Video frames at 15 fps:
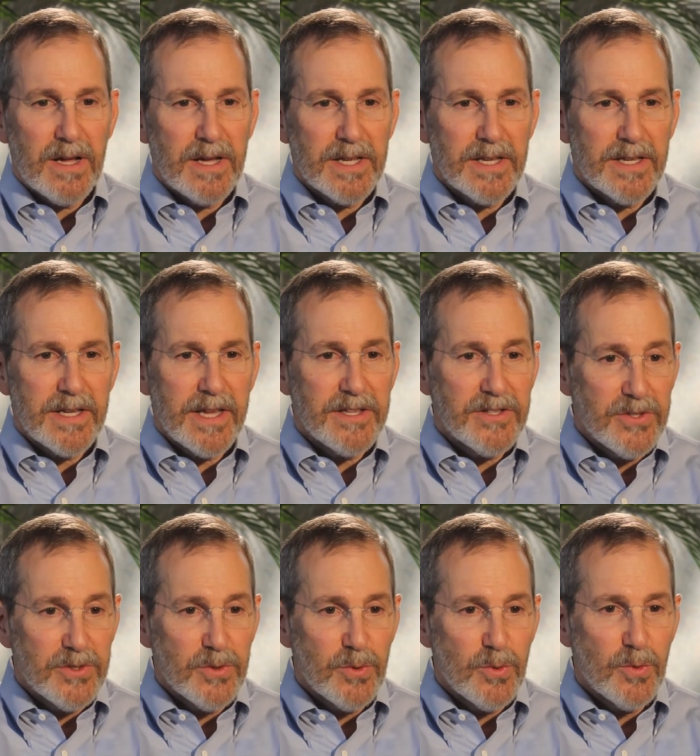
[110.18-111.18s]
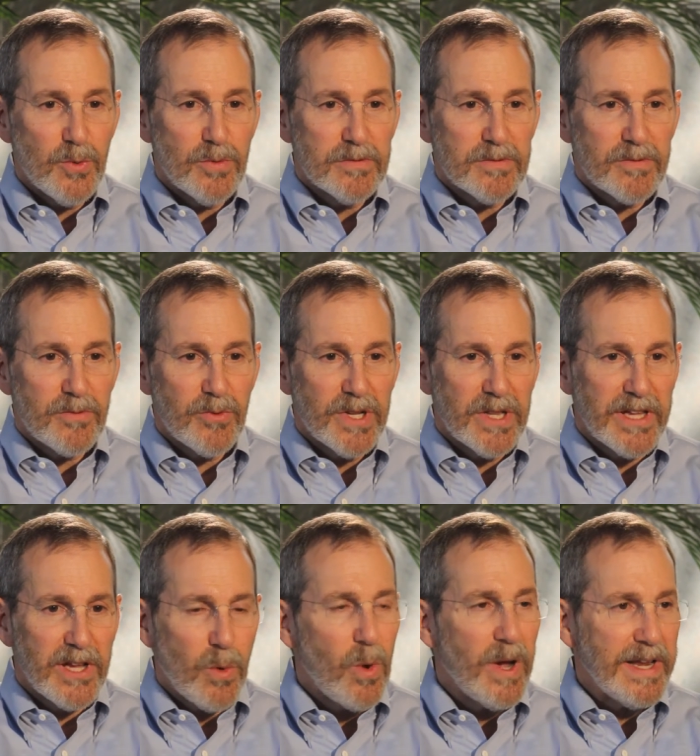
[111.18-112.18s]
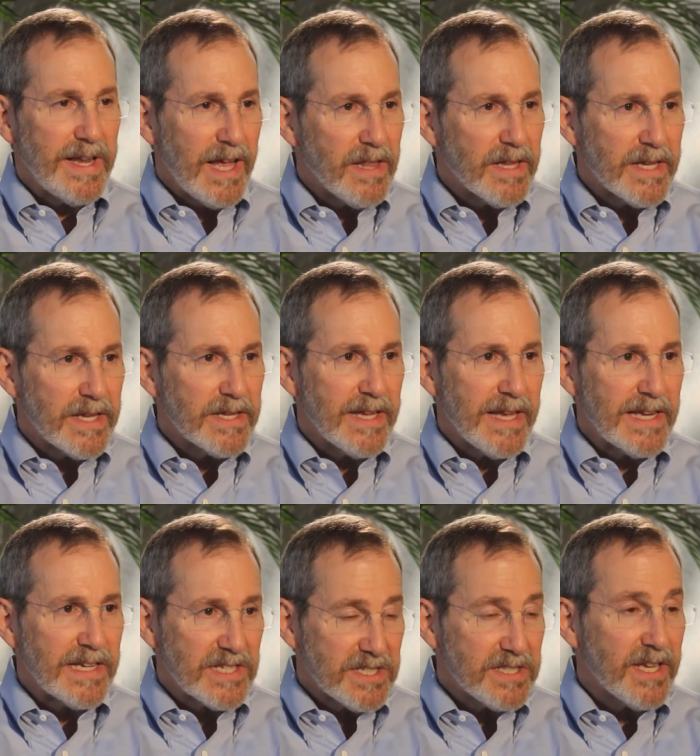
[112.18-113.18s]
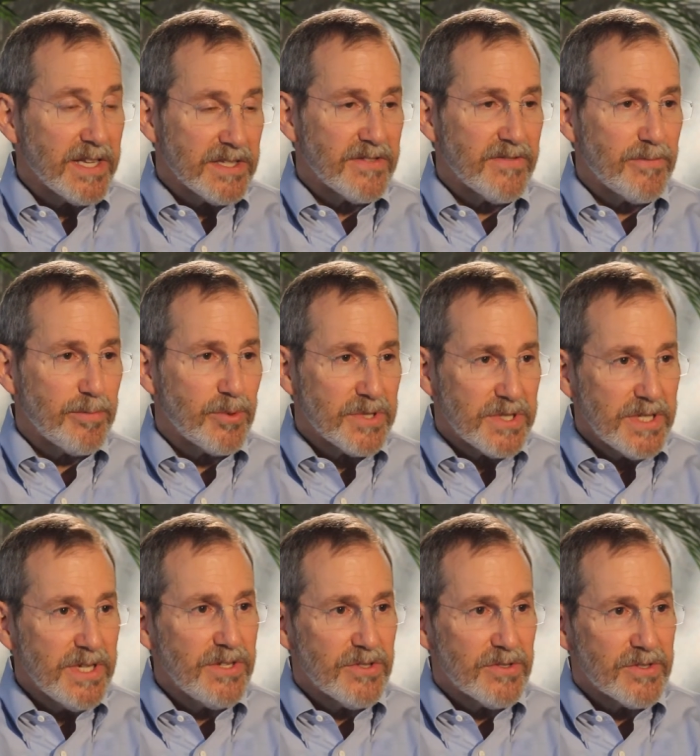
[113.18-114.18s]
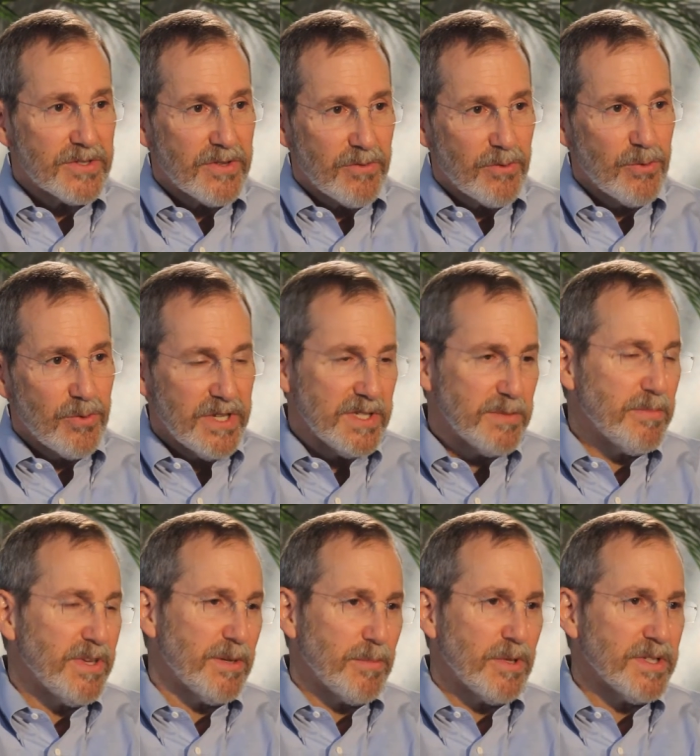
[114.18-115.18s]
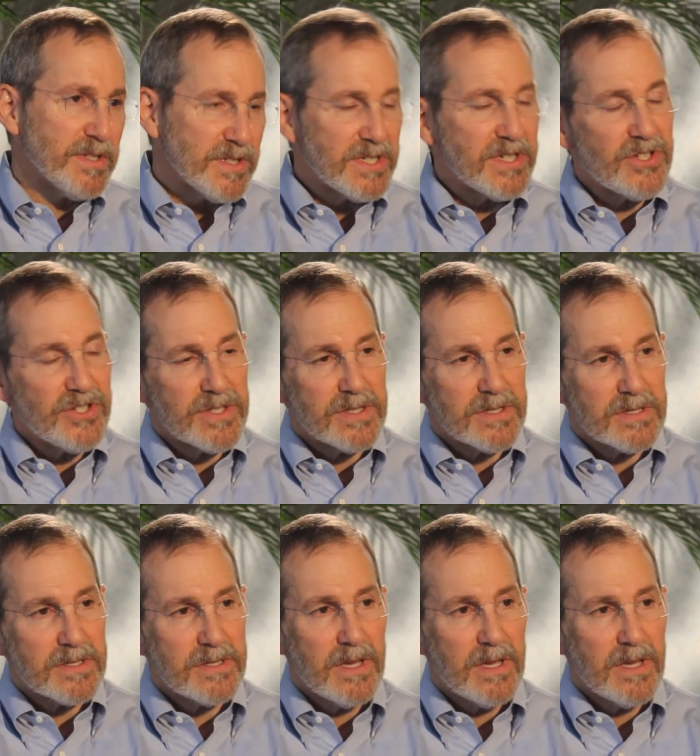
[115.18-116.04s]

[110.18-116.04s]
and do really quite elegant and extensive procedures through these minimal incisions.